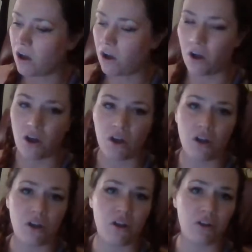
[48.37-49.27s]

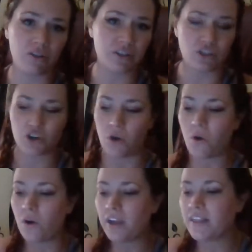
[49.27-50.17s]
all the
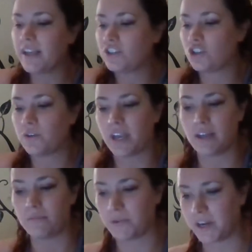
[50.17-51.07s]
joy that you
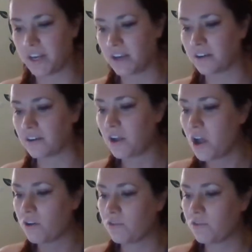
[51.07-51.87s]
can bring,